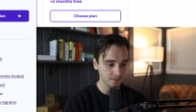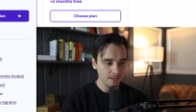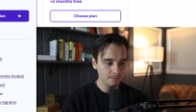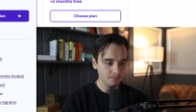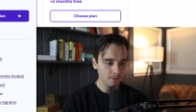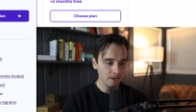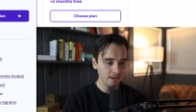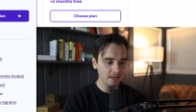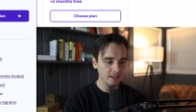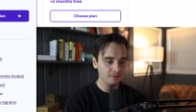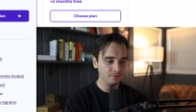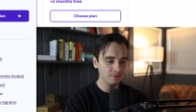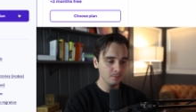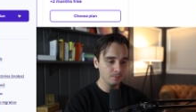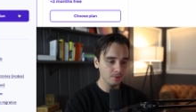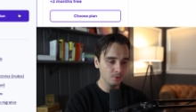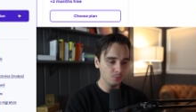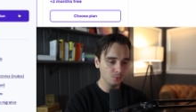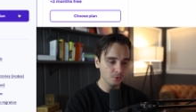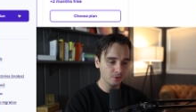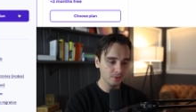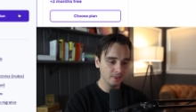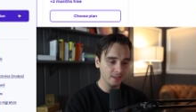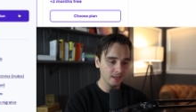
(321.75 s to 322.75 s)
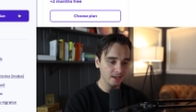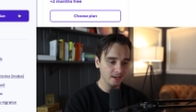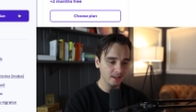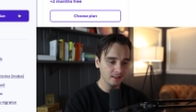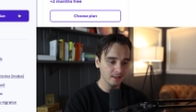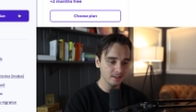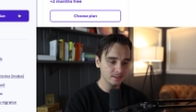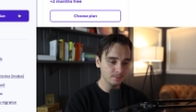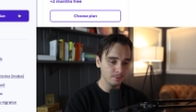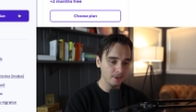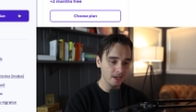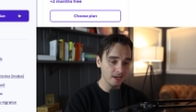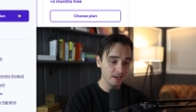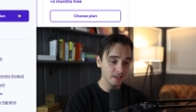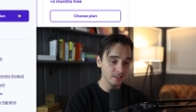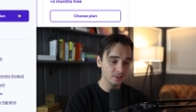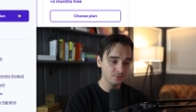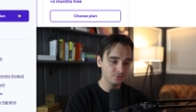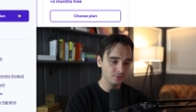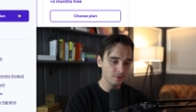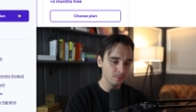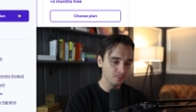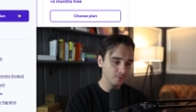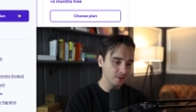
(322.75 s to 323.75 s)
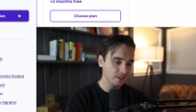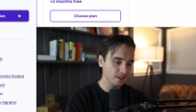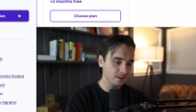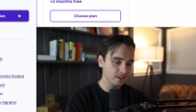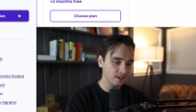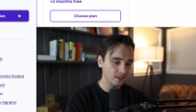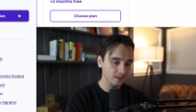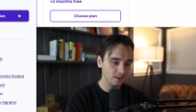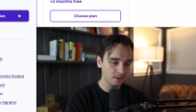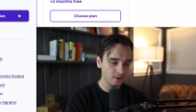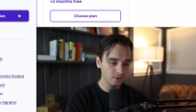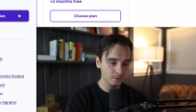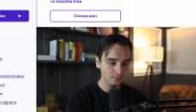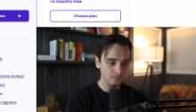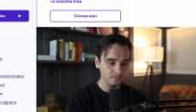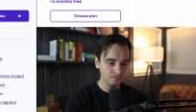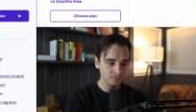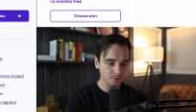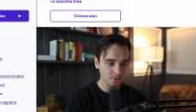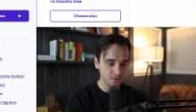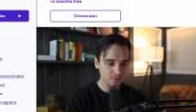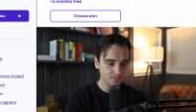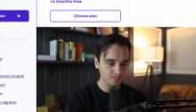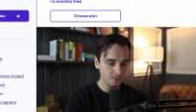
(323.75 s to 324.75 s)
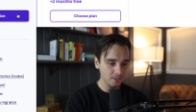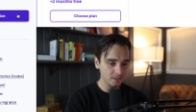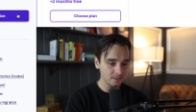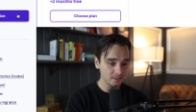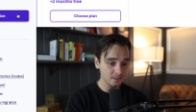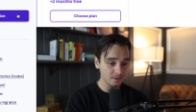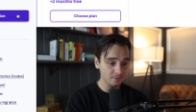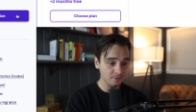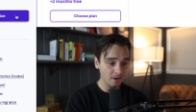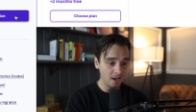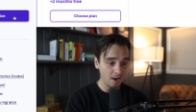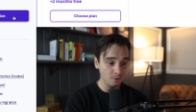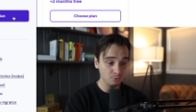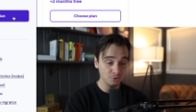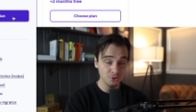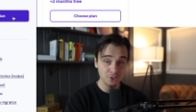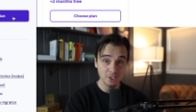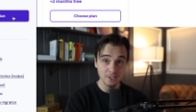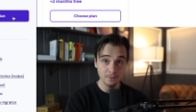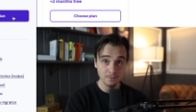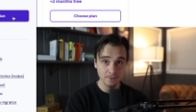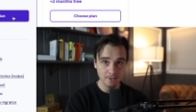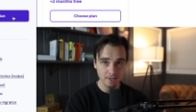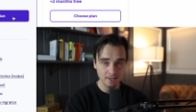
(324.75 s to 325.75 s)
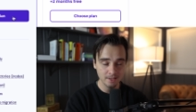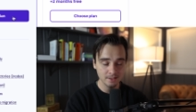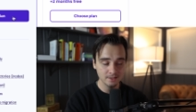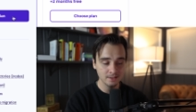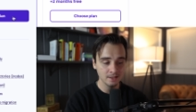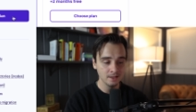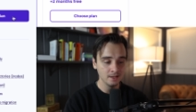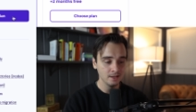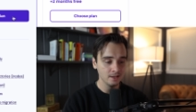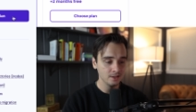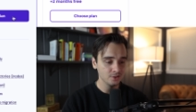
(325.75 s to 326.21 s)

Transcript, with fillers: It might even be worth getting this package from the get-go just because of how cheap it is,